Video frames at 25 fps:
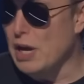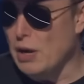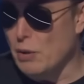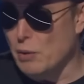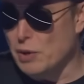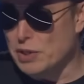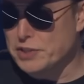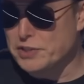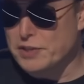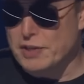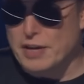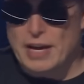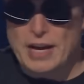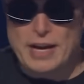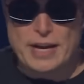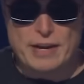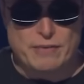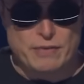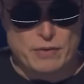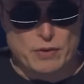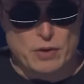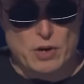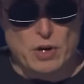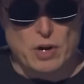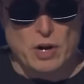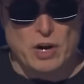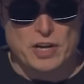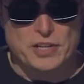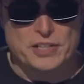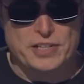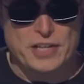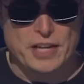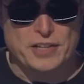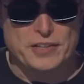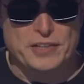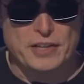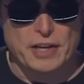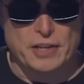one side,
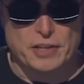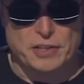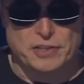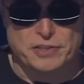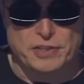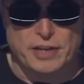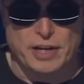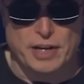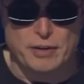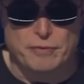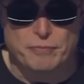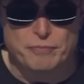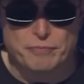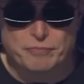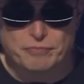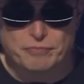cars out the other side.